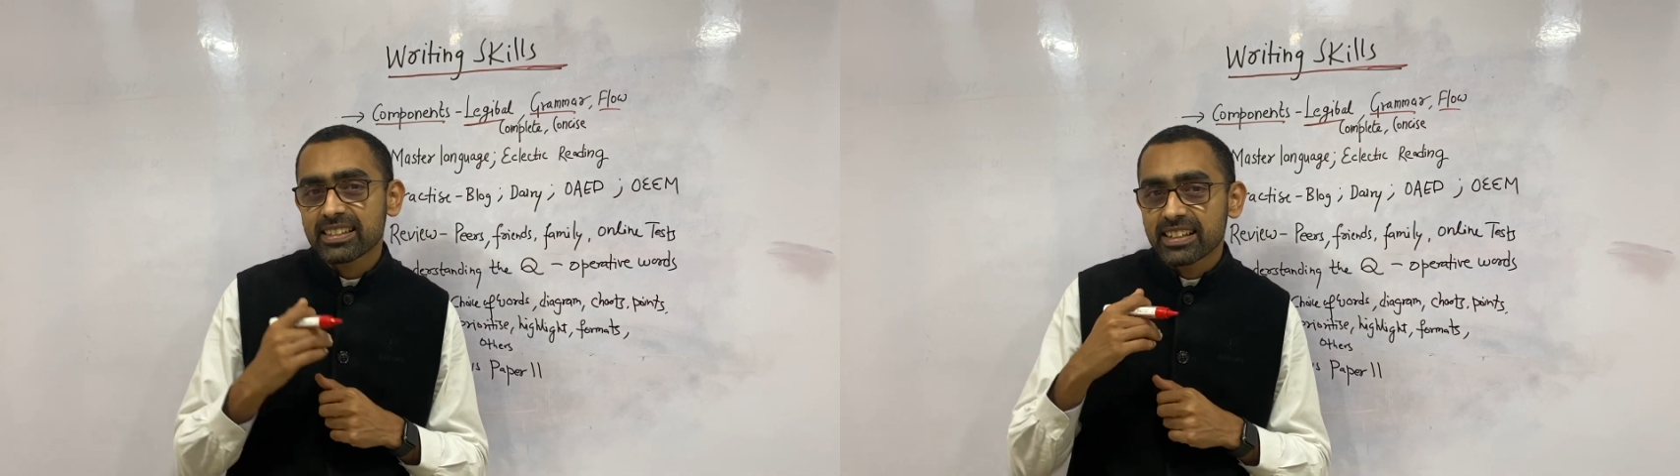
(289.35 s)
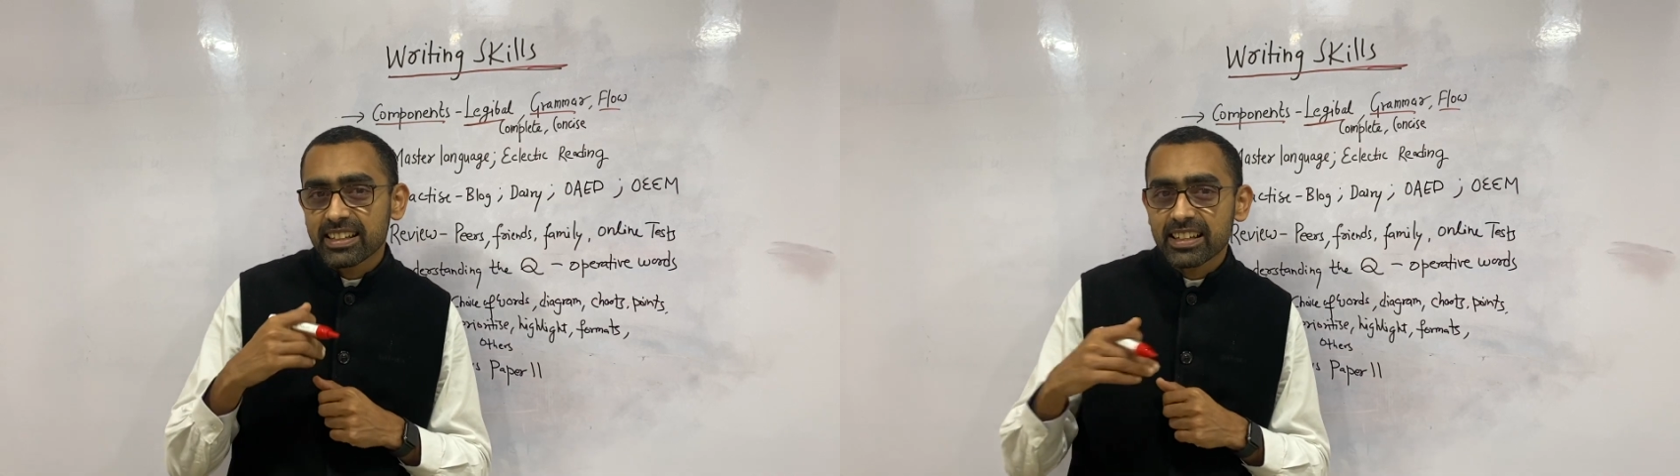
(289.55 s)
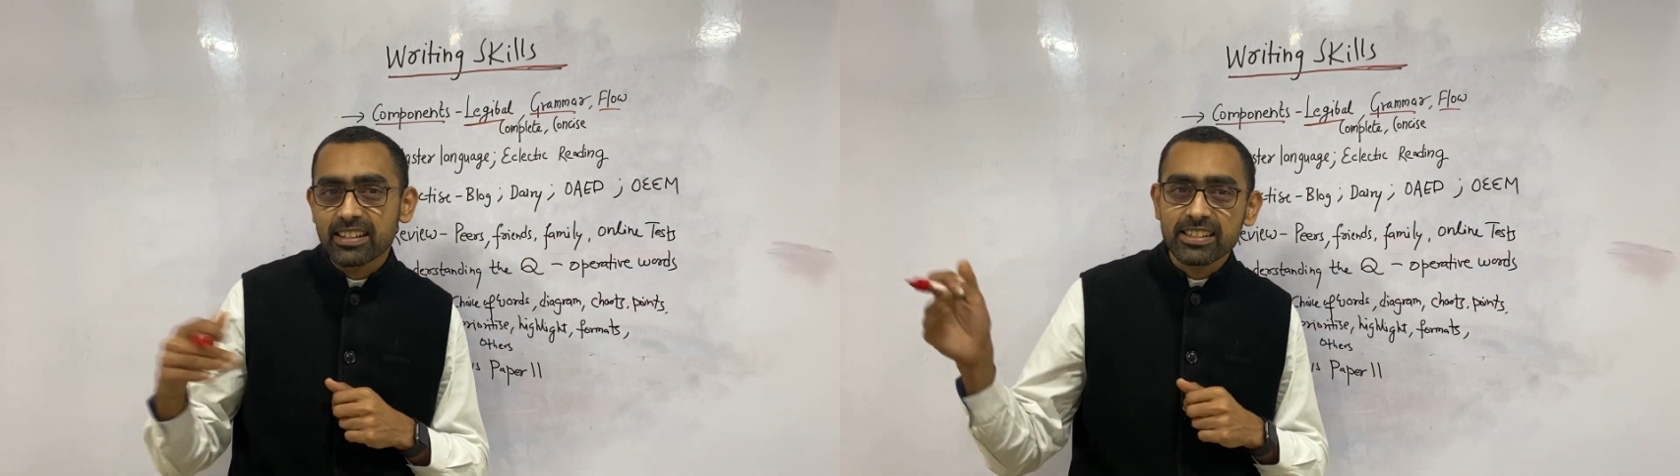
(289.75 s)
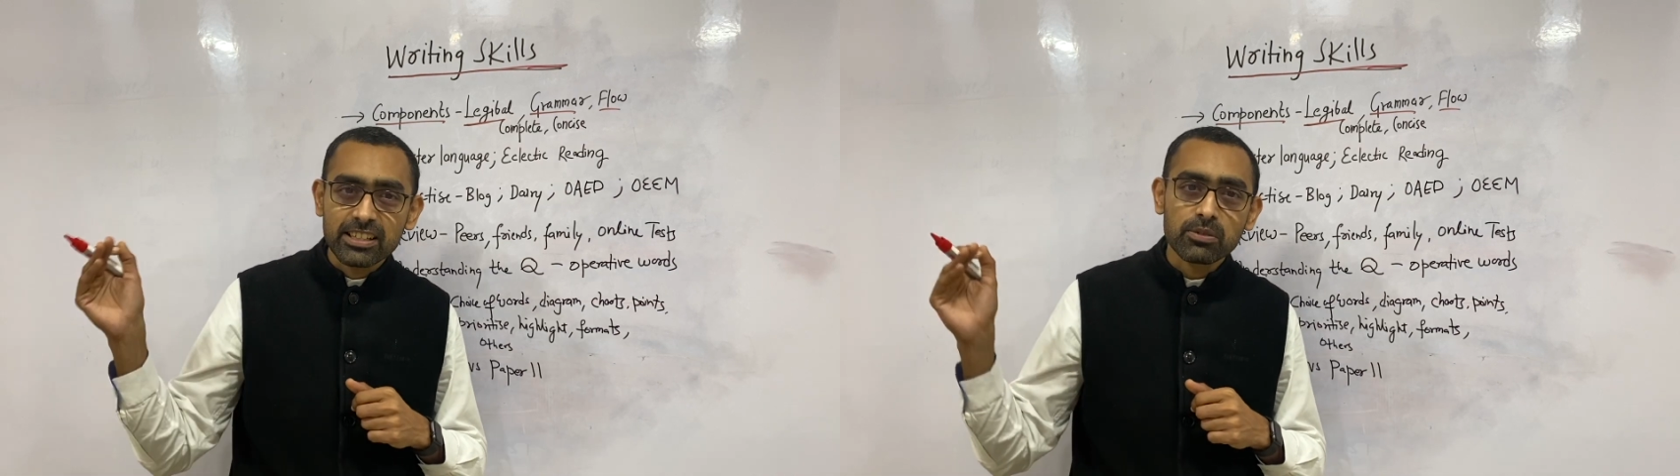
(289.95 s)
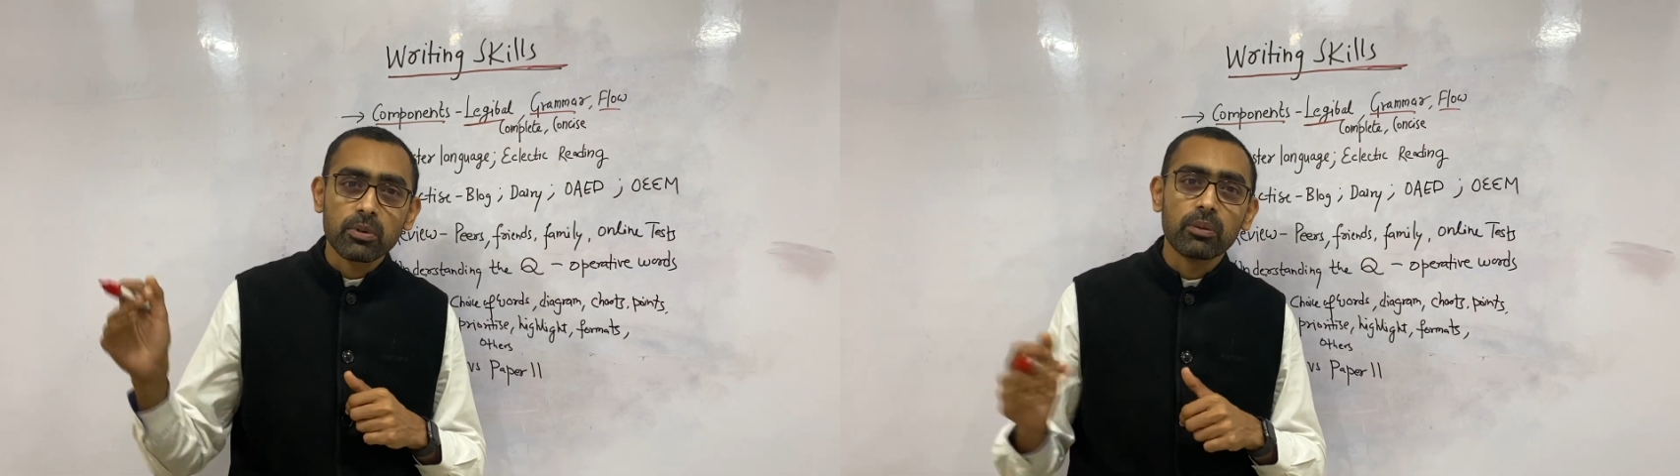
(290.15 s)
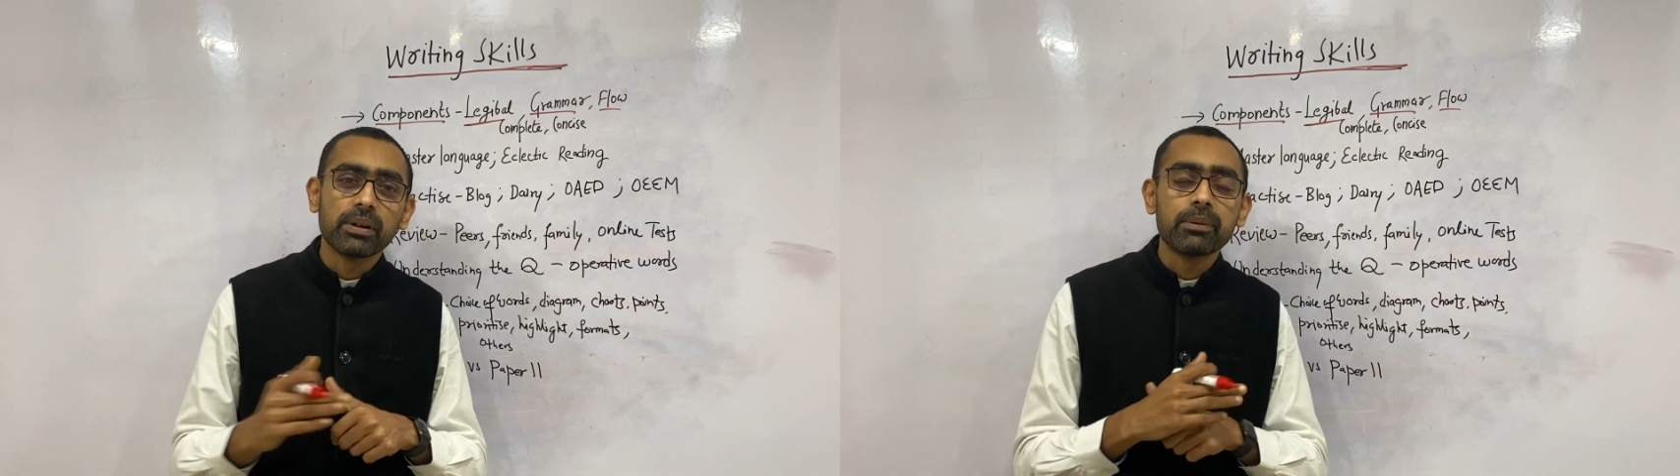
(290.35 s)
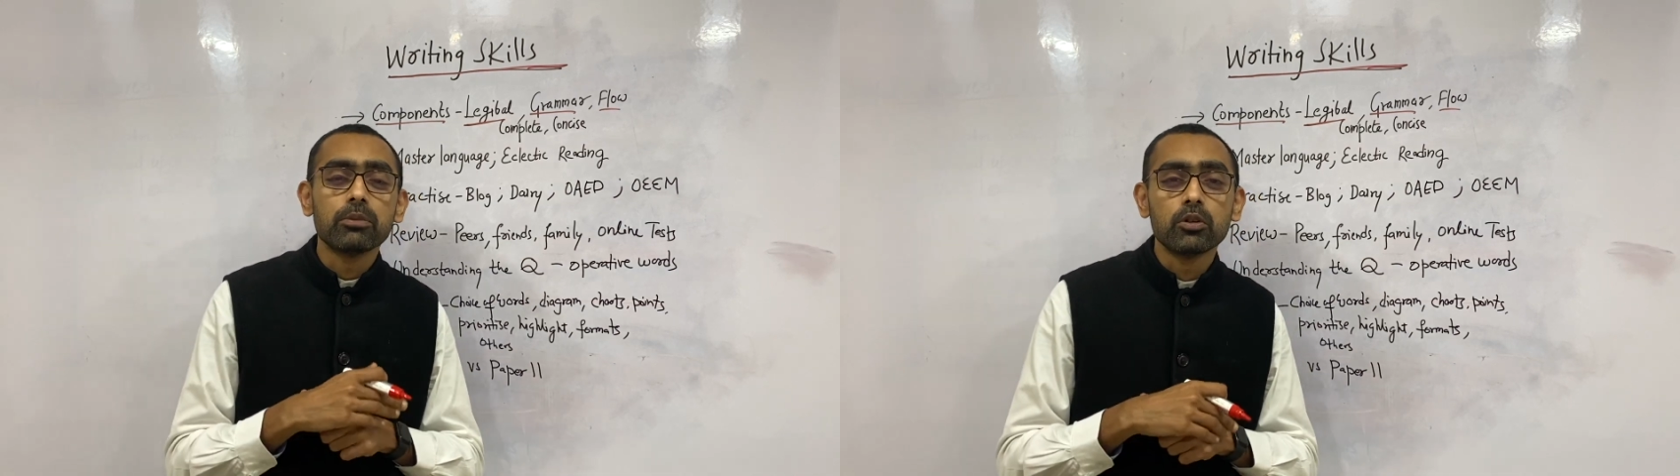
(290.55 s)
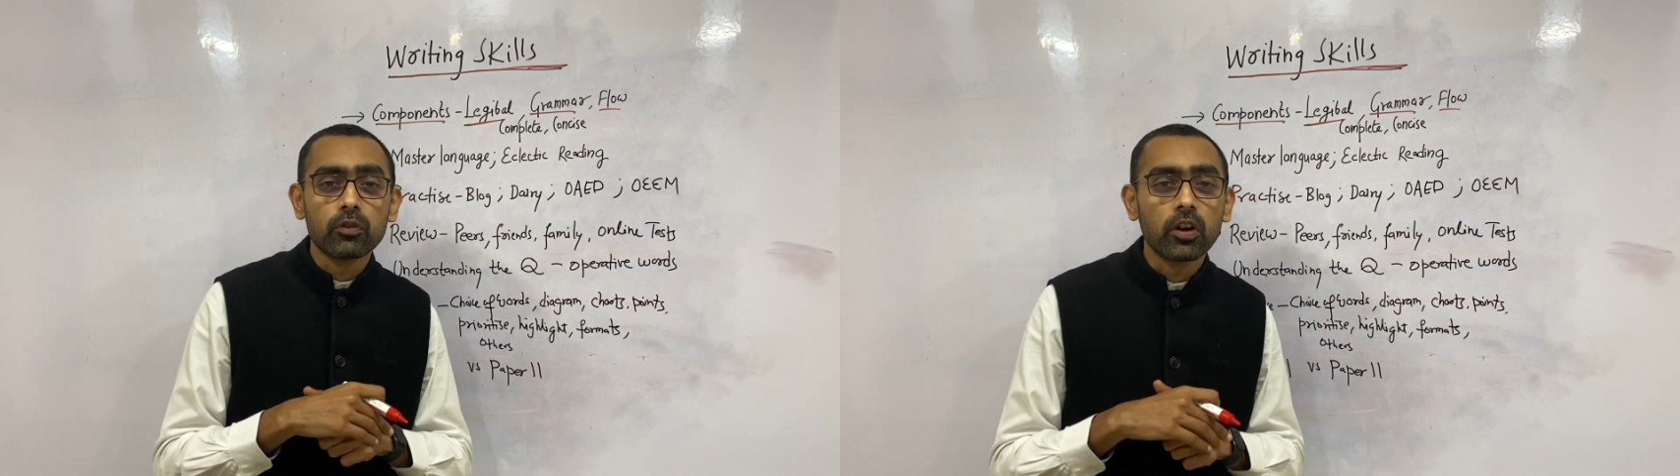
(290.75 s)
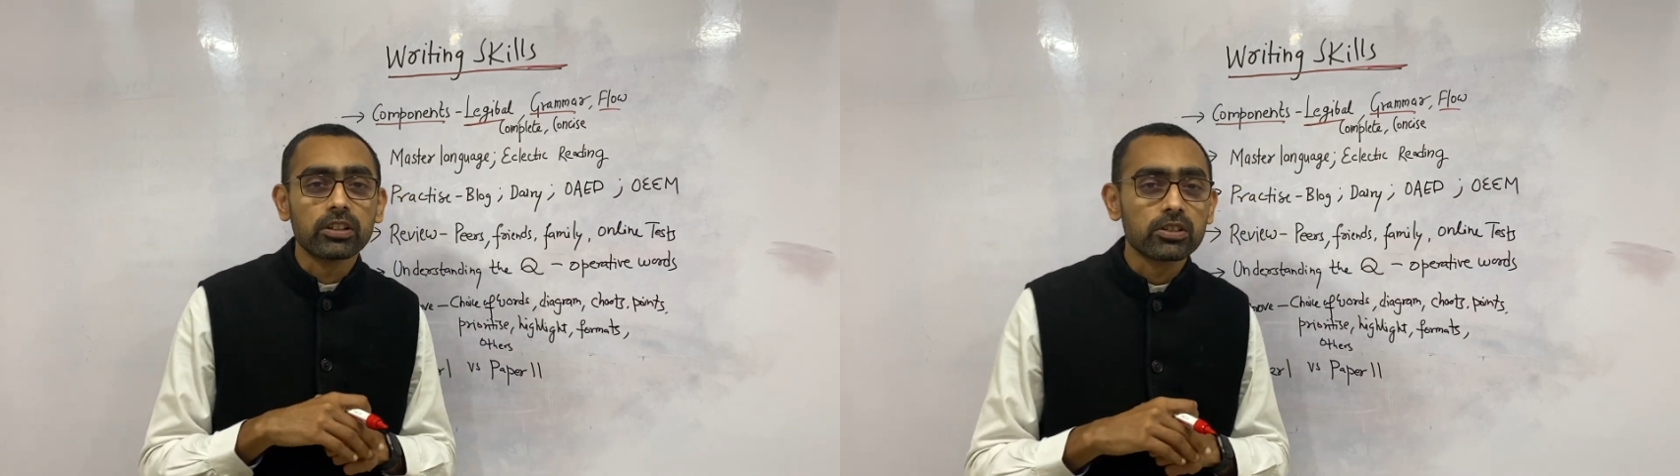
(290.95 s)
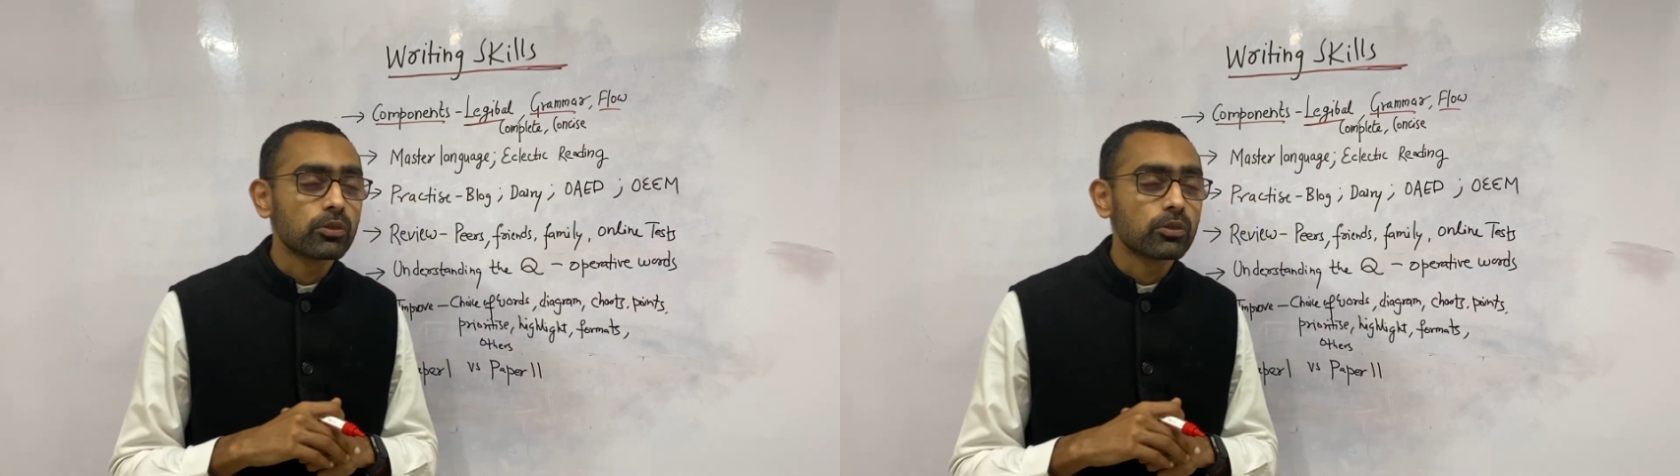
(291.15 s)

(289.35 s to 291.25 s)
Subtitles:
and then just probably move on.